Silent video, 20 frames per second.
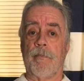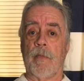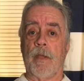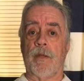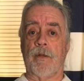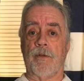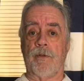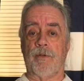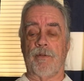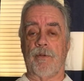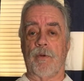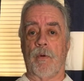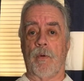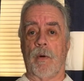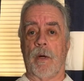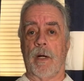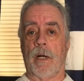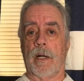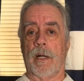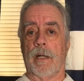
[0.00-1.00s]
And so
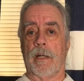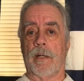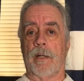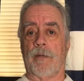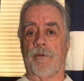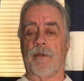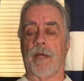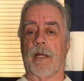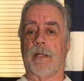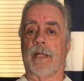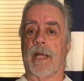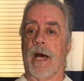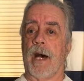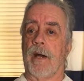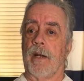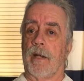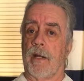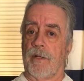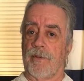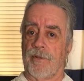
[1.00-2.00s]
I sat
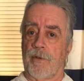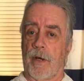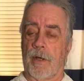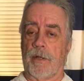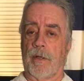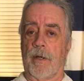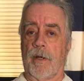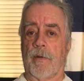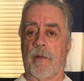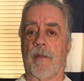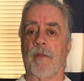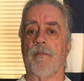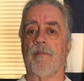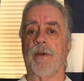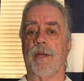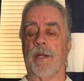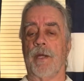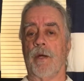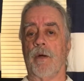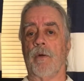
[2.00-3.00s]
down and I started another
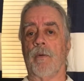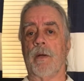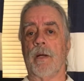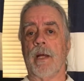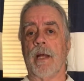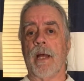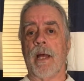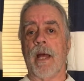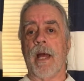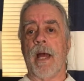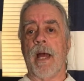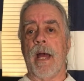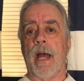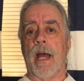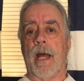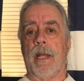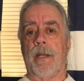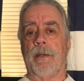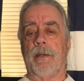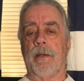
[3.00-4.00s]
video,
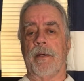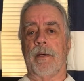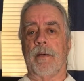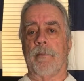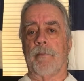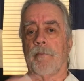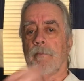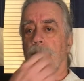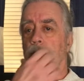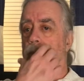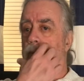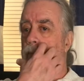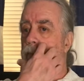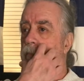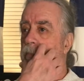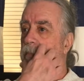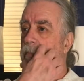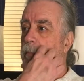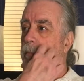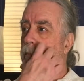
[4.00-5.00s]
and
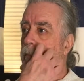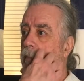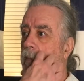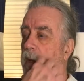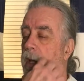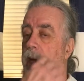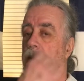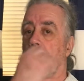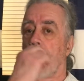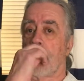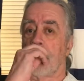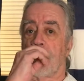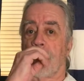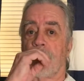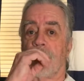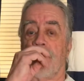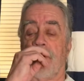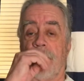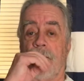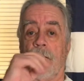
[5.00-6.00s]
it got
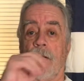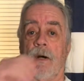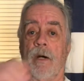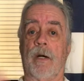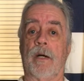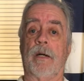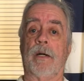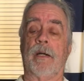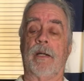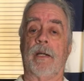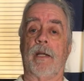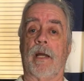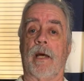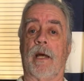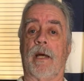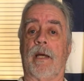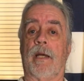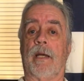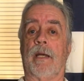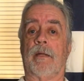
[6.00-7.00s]
pretty long, and
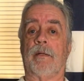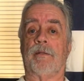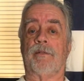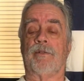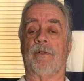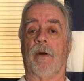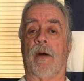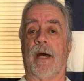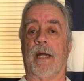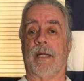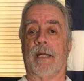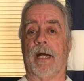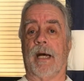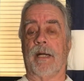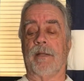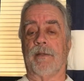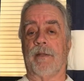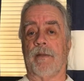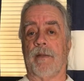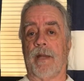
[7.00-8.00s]
I still hadn't
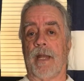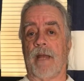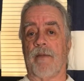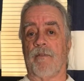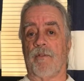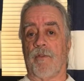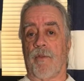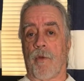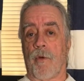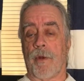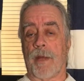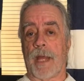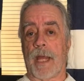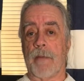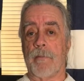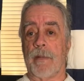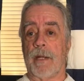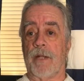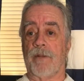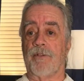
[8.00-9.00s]
gotten to the Navy. It was
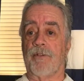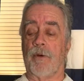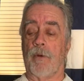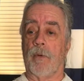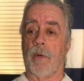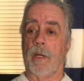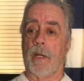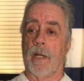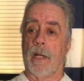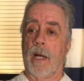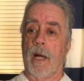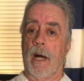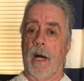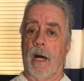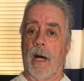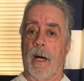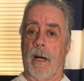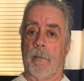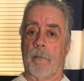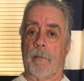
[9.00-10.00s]
38 minutes, so
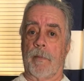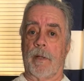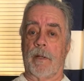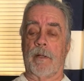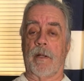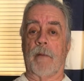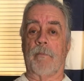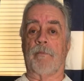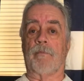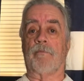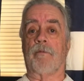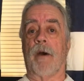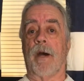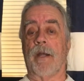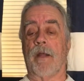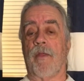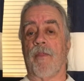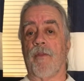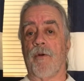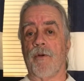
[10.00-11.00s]
I'm
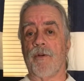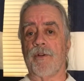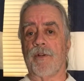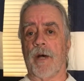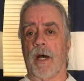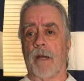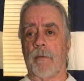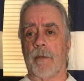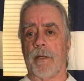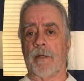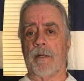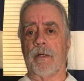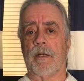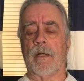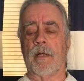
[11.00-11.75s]
trying a third time here.